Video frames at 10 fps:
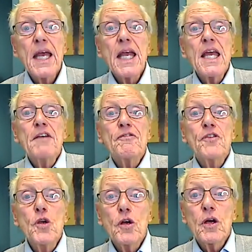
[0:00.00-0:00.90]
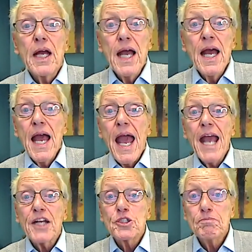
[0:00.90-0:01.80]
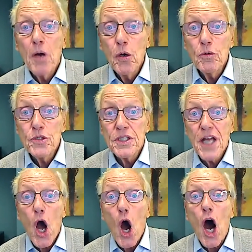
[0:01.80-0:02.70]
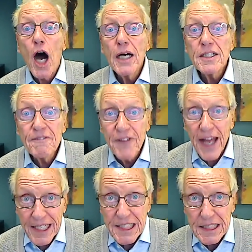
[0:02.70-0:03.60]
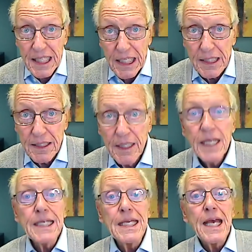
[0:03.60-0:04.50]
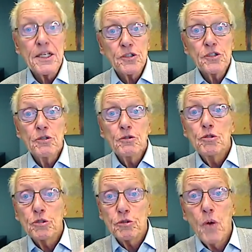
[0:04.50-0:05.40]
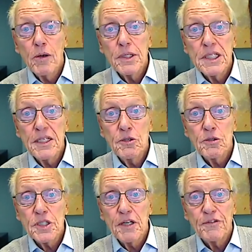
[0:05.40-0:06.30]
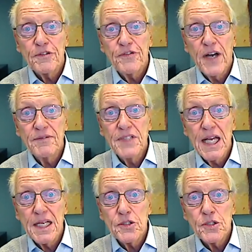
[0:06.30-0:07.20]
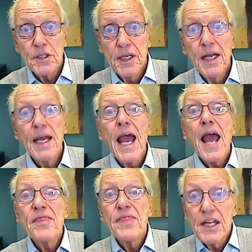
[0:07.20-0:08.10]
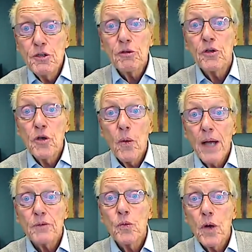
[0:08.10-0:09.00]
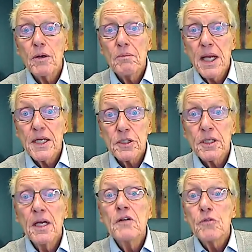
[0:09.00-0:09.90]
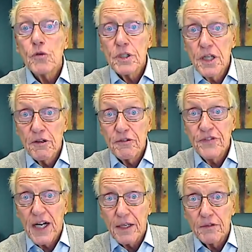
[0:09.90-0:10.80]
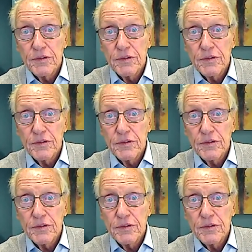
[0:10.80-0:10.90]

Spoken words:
If you're exposed unvaccinated, yes, you should quarantine yourself for 5 days, and then you can go out and wear a mask for another 5.